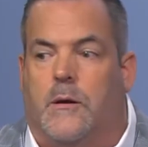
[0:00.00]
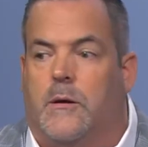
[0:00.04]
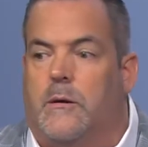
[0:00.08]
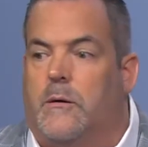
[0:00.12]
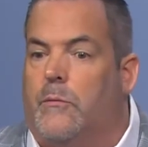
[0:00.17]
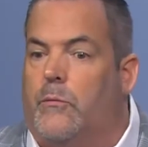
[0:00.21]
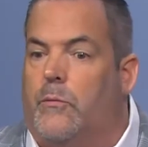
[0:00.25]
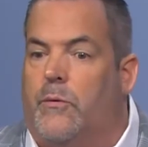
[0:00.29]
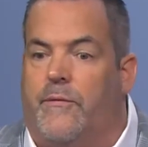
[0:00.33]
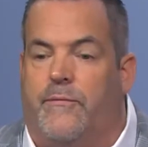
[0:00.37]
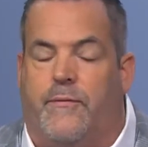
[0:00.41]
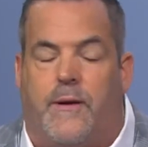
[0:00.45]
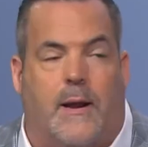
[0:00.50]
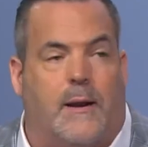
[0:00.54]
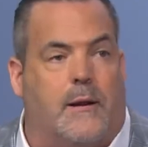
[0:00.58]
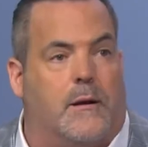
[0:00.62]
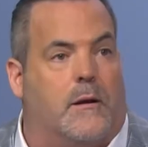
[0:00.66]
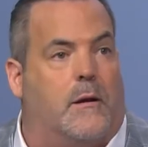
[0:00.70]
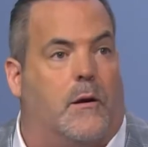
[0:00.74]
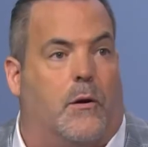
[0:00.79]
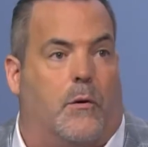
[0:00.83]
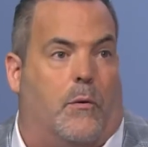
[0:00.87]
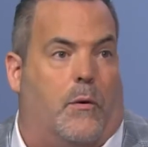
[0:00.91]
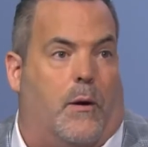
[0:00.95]
we've got to
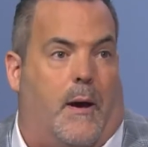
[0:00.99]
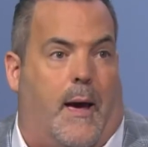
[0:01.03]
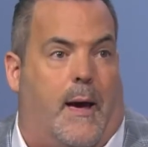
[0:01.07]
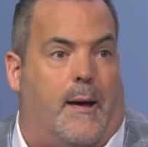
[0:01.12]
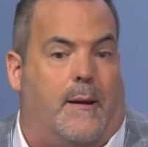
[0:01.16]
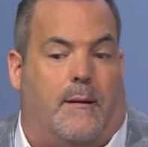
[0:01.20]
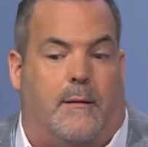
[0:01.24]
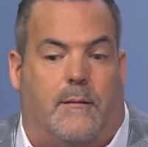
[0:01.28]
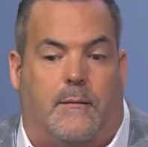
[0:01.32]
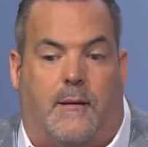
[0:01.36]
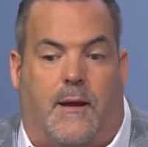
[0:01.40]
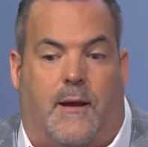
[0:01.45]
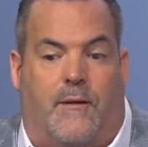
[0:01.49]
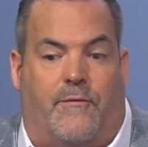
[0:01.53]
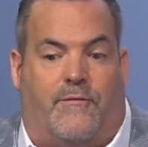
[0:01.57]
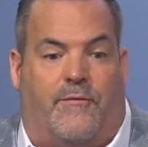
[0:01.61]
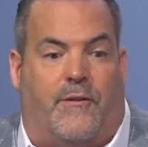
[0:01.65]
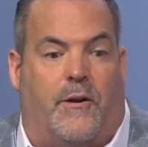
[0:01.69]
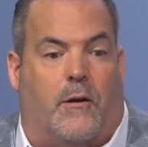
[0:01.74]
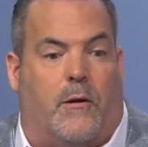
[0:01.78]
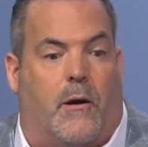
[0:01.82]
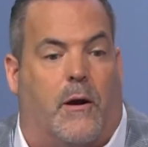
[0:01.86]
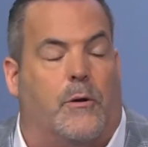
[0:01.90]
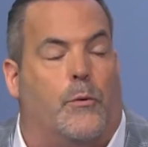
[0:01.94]
go ahead and
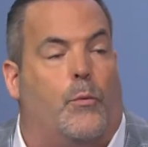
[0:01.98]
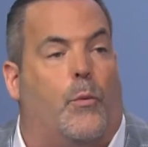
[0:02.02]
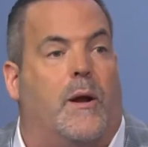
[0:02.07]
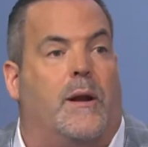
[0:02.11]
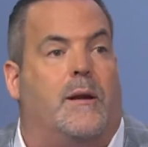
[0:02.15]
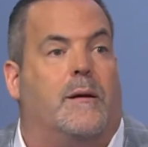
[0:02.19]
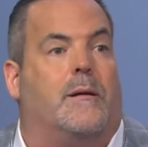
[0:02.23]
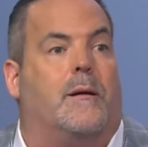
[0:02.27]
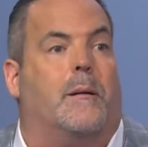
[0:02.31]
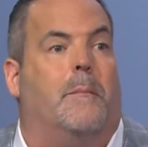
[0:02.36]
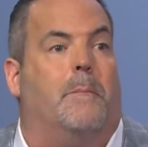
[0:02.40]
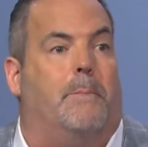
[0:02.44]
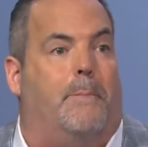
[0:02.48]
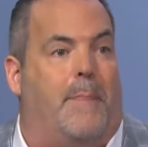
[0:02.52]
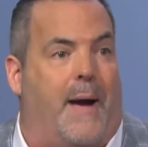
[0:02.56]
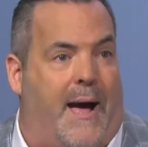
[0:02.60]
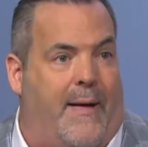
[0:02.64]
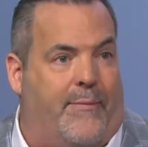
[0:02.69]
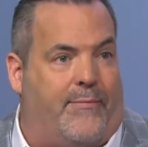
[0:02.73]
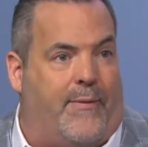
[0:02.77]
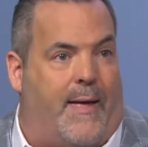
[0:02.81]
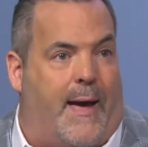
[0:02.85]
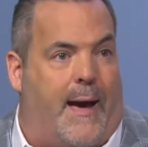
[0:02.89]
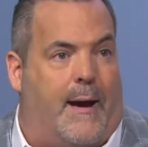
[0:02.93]
figure out a way to
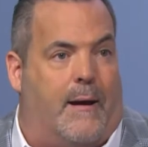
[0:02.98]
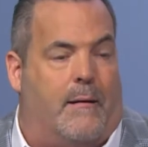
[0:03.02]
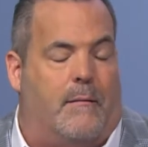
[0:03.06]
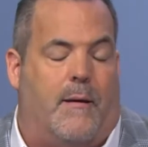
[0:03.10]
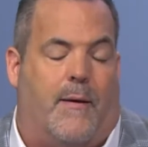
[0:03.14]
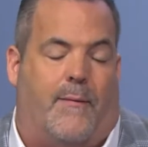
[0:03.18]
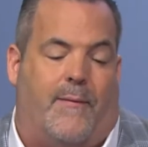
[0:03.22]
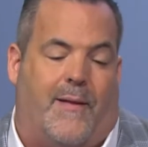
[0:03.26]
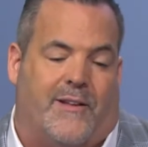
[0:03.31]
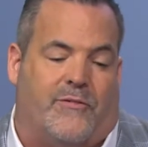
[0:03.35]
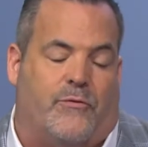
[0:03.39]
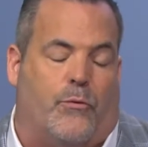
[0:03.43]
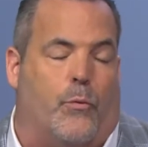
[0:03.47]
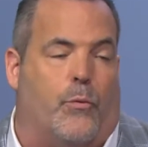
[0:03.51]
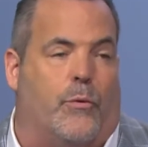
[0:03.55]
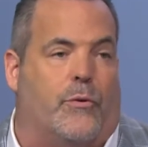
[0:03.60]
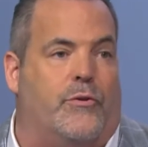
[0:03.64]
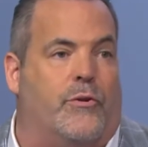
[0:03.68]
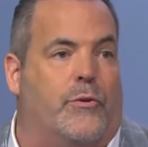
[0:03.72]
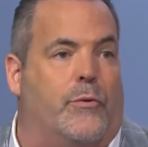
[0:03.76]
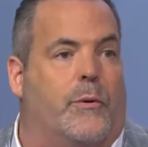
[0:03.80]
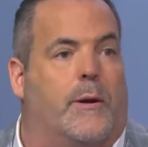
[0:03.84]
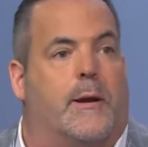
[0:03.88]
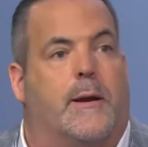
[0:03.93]
combat that. And that's what we're
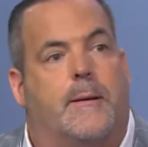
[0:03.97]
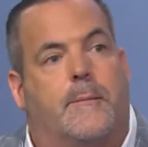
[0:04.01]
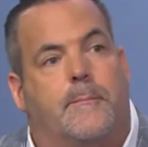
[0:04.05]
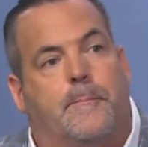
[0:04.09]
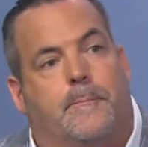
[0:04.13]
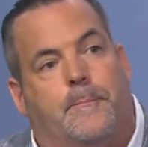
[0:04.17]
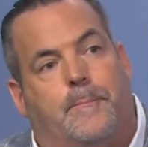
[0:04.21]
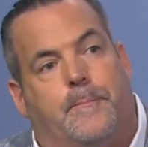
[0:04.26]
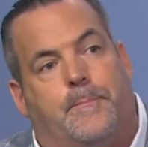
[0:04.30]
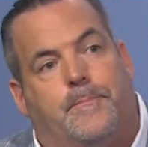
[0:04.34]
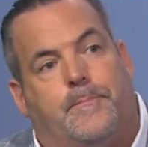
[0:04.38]
doing.